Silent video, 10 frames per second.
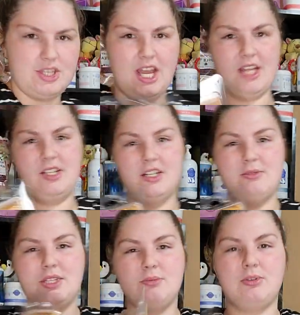So yeah, I talked
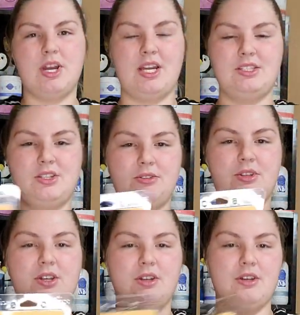about the price. So
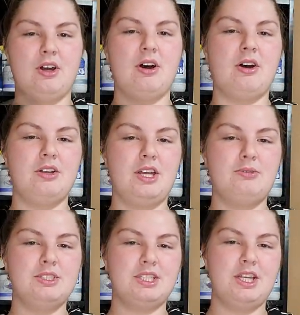the holiday
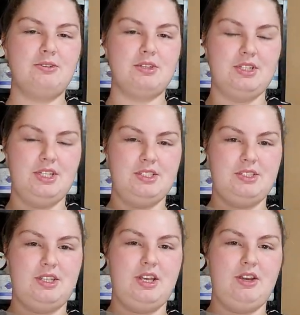ones that they
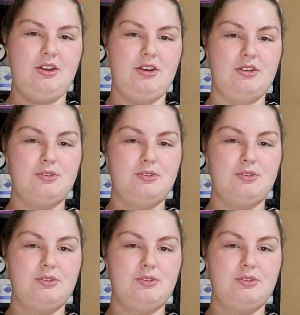released, they're